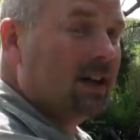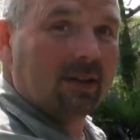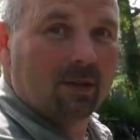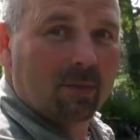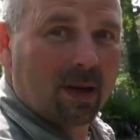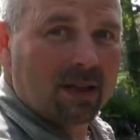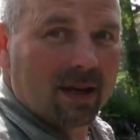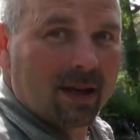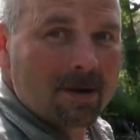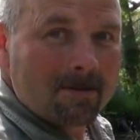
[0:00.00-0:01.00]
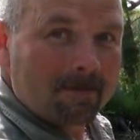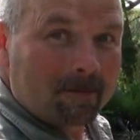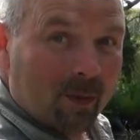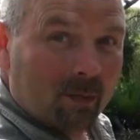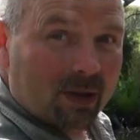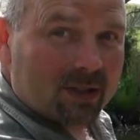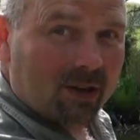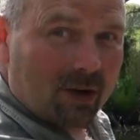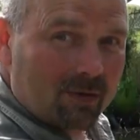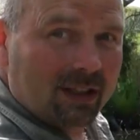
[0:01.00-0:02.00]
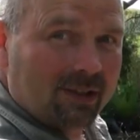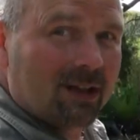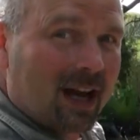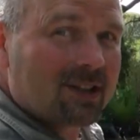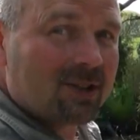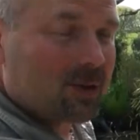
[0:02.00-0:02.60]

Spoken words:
another bite there, but it's got a really good action